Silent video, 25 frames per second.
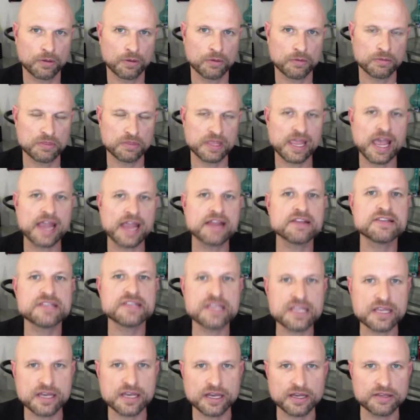the
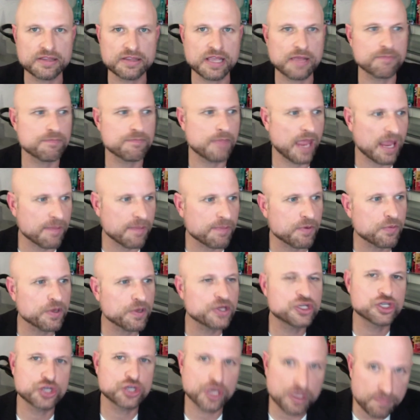idea that maybe we
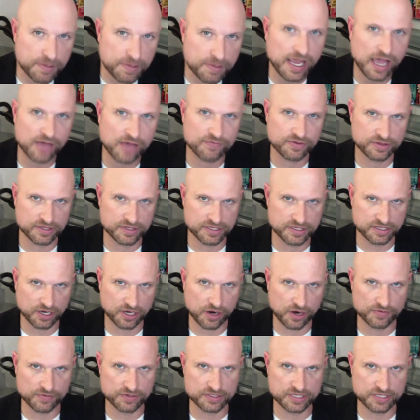should be having these
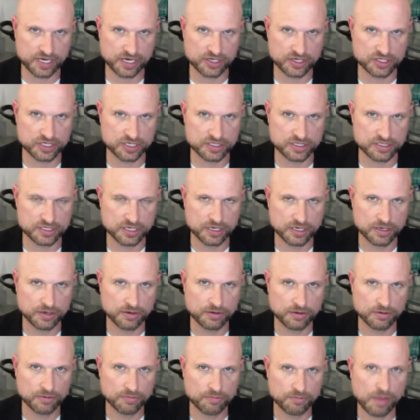conversations,
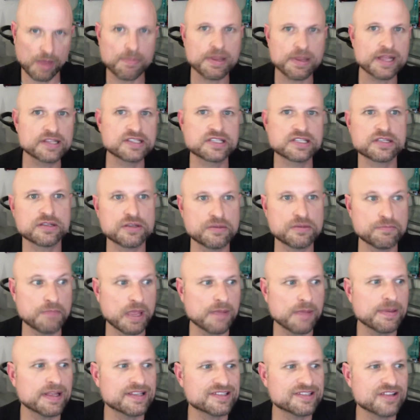maybe it's
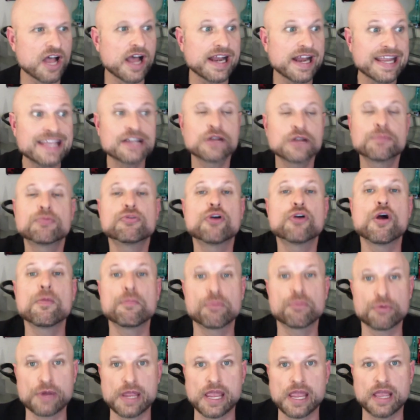maybe it's not
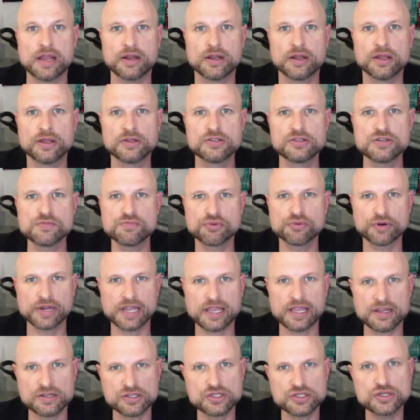inappropriate to bring
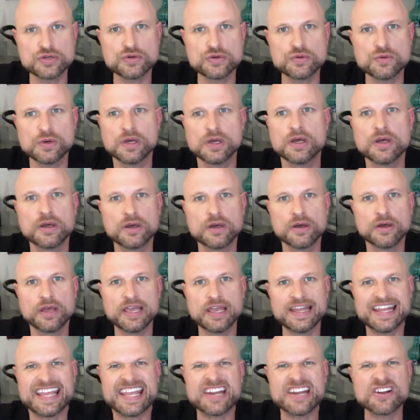it to
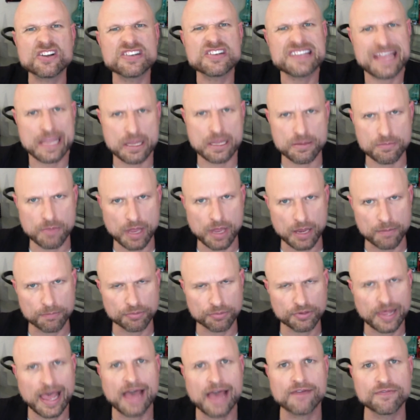an entertainment
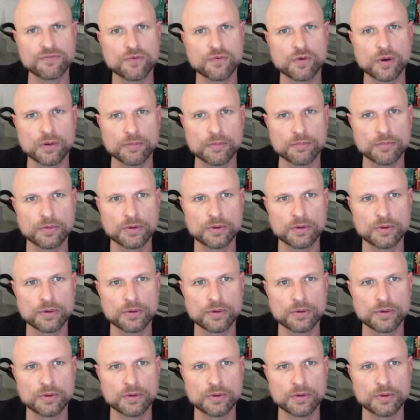platform.